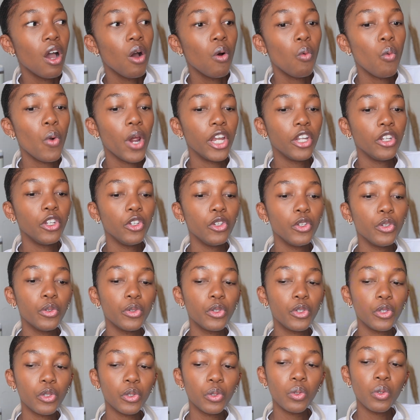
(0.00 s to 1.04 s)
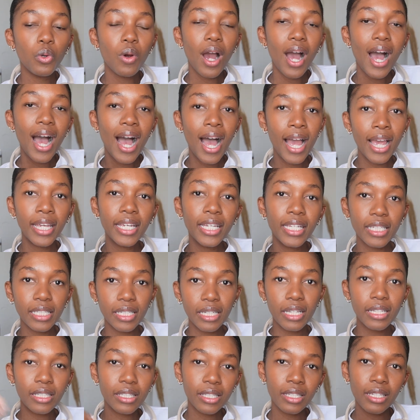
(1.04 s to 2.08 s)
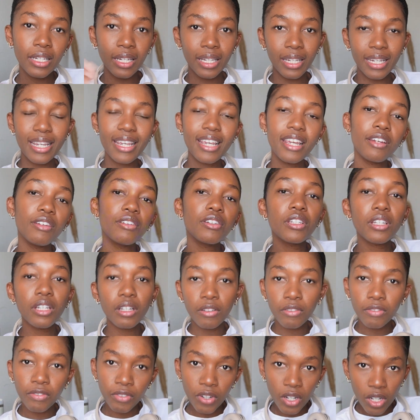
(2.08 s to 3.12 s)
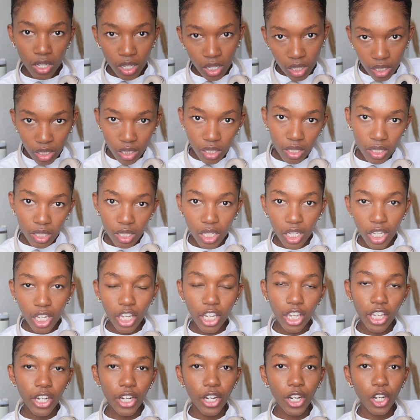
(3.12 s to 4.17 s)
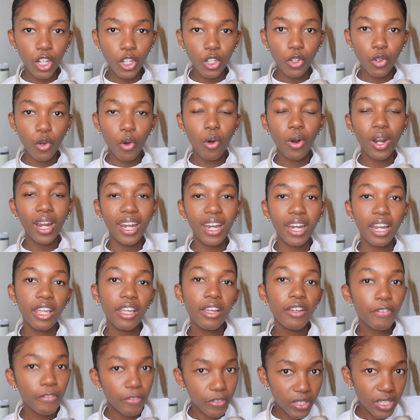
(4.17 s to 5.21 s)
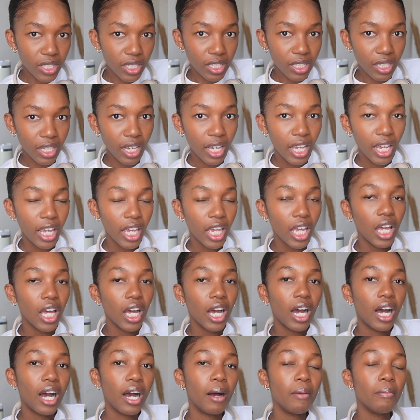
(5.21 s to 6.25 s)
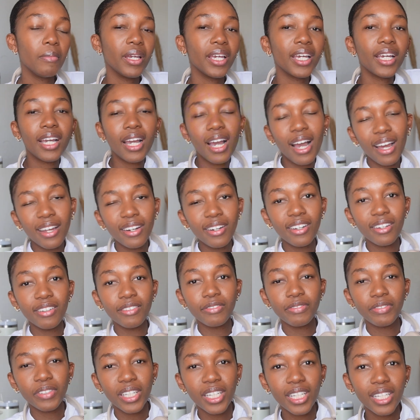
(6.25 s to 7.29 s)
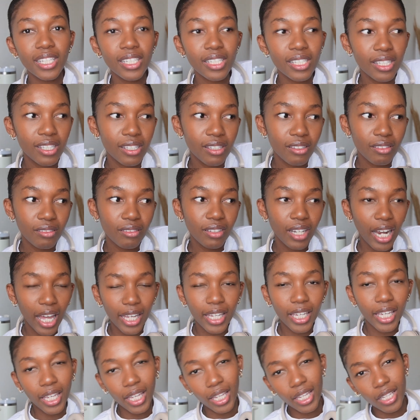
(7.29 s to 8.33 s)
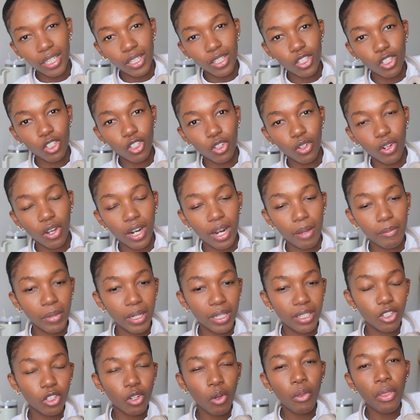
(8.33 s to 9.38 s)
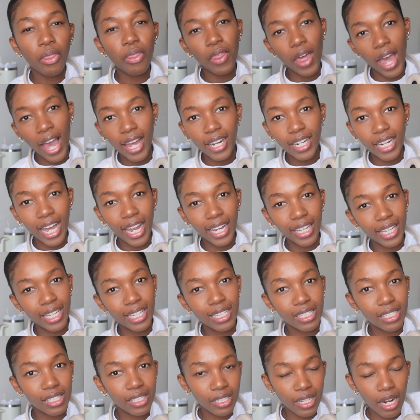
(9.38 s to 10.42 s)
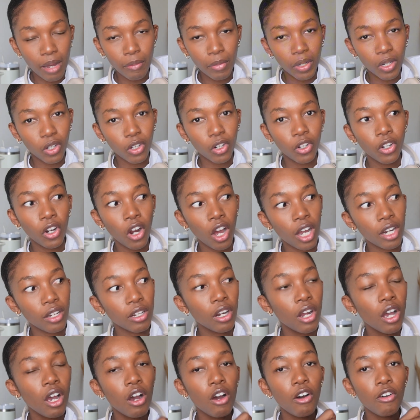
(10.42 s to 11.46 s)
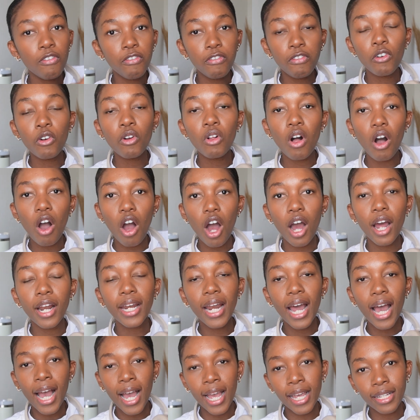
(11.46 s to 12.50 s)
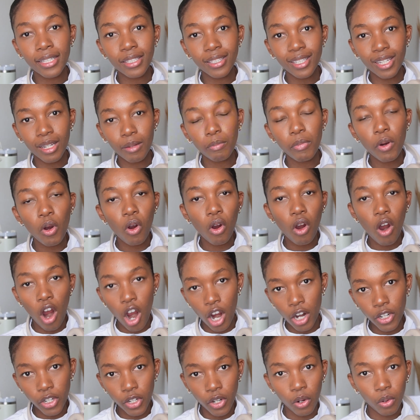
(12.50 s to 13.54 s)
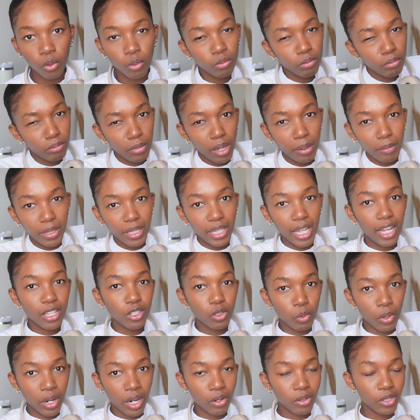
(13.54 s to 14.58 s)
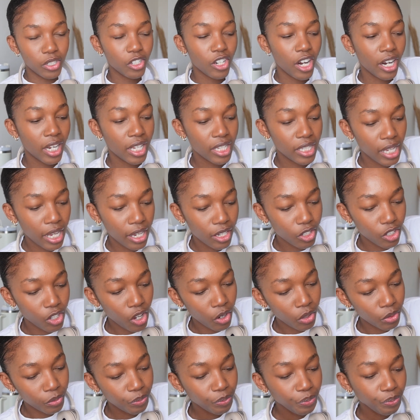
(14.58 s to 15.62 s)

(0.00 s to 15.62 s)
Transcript: when you do high intensity intervals in your lifts, it kind of is like hit, you know what I mean? So that I can stomach, not full on high tempo cardio. Maybe that's what I was trying to say. So